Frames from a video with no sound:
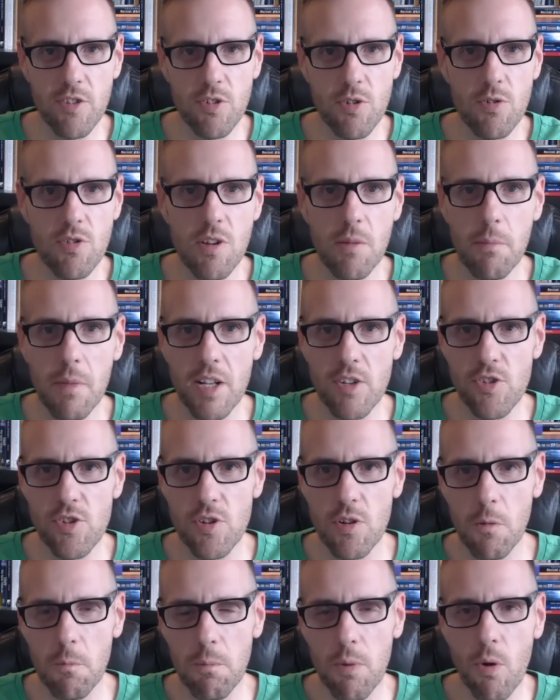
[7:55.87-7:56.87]

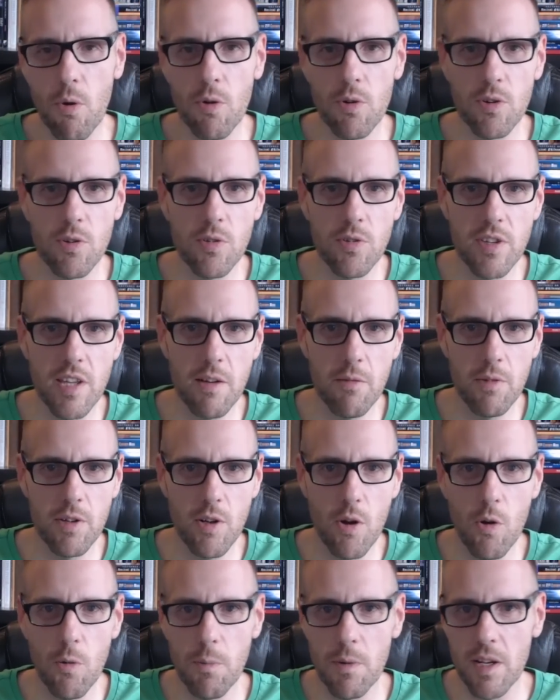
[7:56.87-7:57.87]
interdimensional portal that
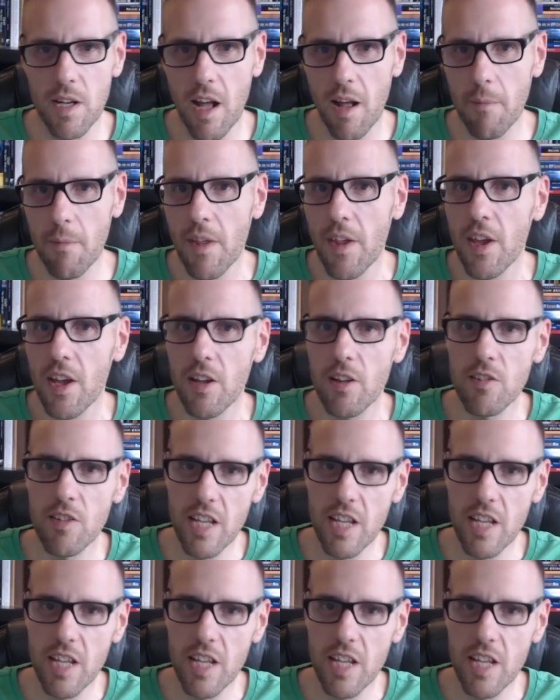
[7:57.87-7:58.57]
would open up